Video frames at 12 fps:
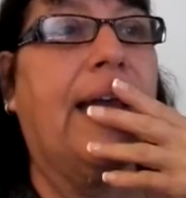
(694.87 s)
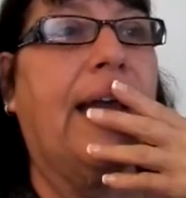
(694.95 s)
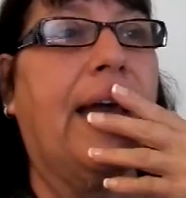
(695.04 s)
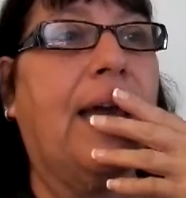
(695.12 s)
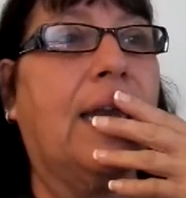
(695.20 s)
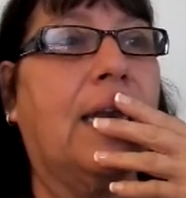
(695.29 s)

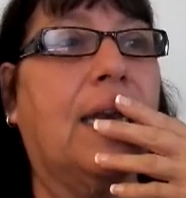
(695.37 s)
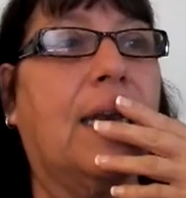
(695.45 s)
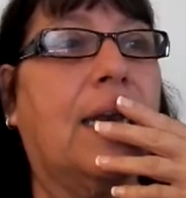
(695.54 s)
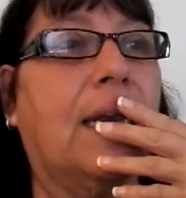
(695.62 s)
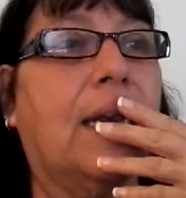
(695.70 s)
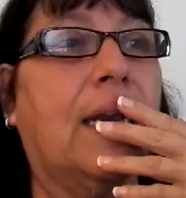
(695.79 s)
And
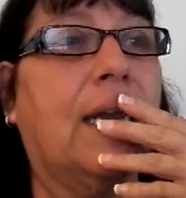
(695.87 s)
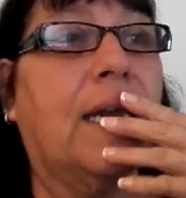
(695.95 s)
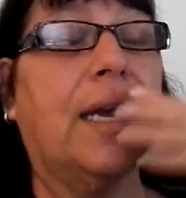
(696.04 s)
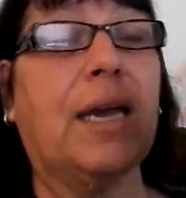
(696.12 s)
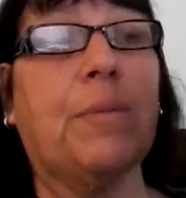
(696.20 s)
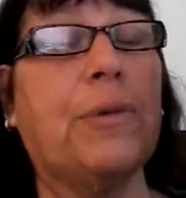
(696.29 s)

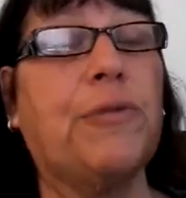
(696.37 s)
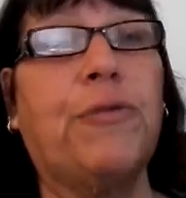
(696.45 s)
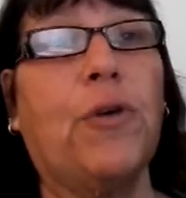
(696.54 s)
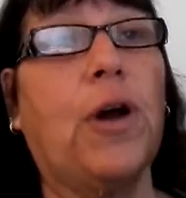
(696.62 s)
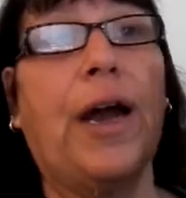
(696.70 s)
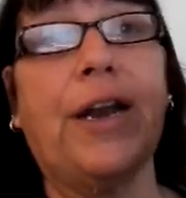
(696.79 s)

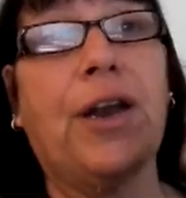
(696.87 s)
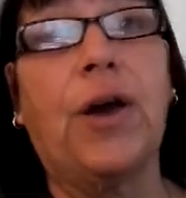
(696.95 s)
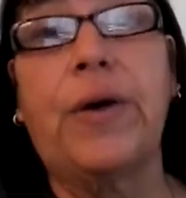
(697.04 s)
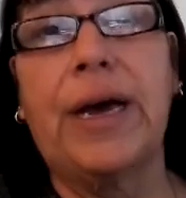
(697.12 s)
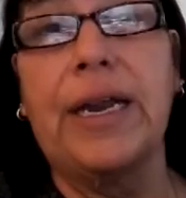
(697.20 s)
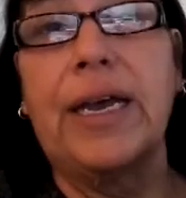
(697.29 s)
before I
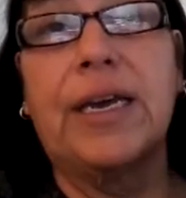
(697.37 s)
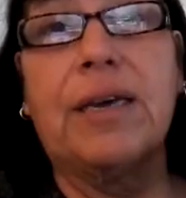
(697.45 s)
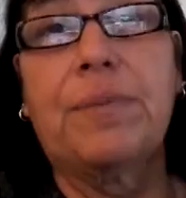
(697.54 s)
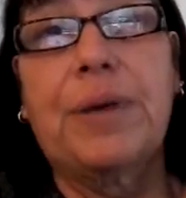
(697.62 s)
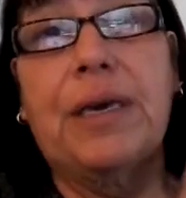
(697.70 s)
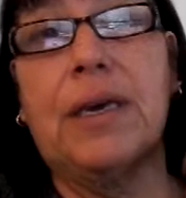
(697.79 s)
know it, it
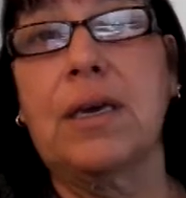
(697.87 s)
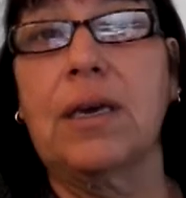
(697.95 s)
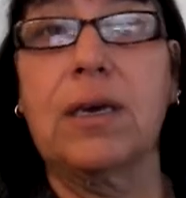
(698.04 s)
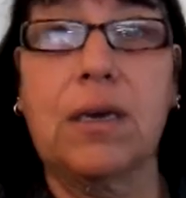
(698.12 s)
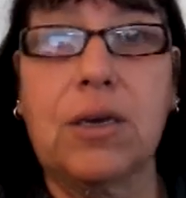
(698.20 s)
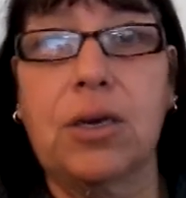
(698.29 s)
could be
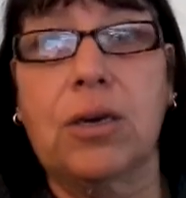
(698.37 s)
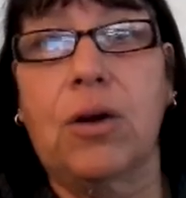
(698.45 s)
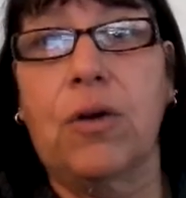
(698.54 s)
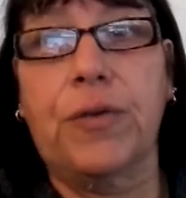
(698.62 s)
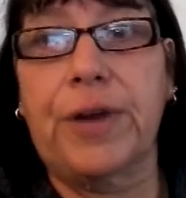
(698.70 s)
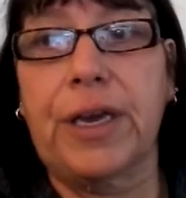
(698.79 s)

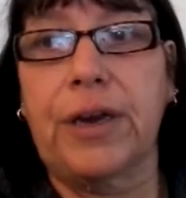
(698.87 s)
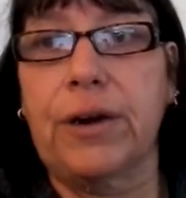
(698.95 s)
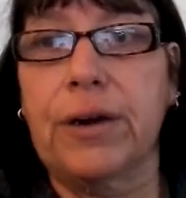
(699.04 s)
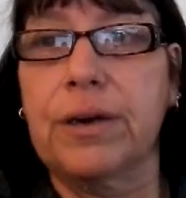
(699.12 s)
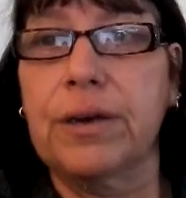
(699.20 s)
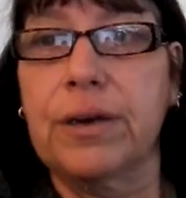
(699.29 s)
over here.